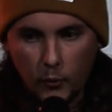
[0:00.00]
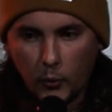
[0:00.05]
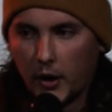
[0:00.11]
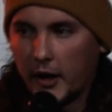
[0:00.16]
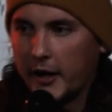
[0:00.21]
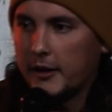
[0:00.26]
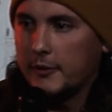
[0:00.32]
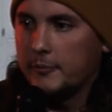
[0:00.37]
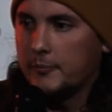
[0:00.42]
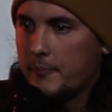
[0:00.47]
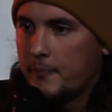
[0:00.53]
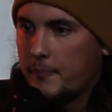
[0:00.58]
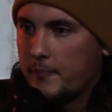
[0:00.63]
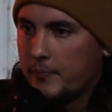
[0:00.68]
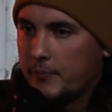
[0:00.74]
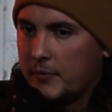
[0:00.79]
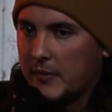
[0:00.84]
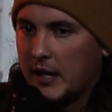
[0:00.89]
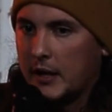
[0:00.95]
1,
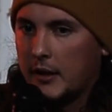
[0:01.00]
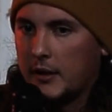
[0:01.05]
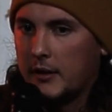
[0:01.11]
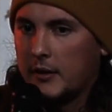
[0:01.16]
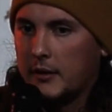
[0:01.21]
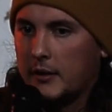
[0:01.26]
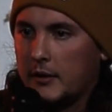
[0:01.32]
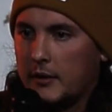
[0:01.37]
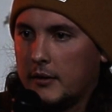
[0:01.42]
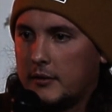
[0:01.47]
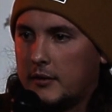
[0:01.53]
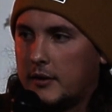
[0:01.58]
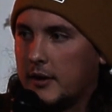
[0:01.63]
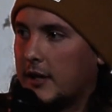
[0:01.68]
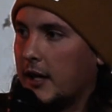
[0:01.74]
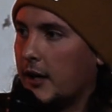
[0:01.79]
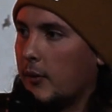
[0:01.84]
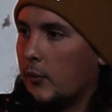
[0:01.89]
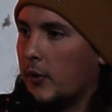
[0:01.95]

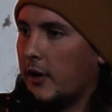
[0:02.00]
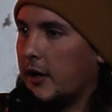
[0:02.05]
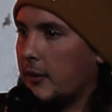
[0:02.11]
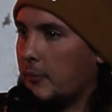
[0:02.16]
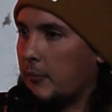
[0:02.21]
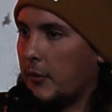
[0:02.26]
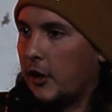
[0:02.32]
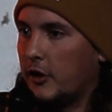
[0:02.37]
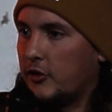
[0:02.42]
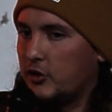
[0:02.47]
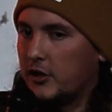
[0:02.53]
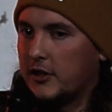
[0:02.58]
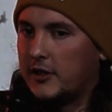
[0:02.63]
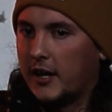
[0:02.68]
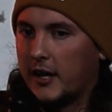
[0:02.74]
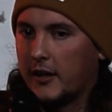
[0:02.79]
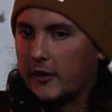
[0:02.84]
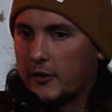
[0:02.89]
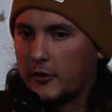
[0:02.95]
to get rid of
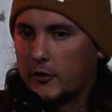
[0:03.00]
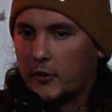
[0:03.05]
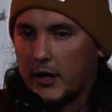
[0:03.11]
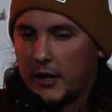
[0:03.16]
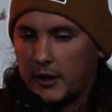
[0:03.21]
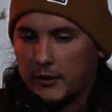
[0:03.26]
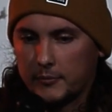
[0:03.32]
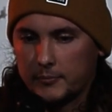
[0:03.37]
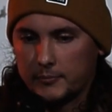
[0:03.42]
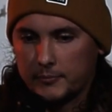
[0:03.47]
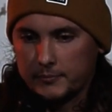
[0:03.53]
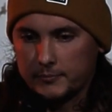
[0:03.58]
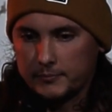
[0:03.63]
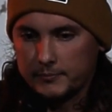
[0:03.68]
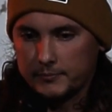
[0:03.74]
Marjorie Taylor Greene.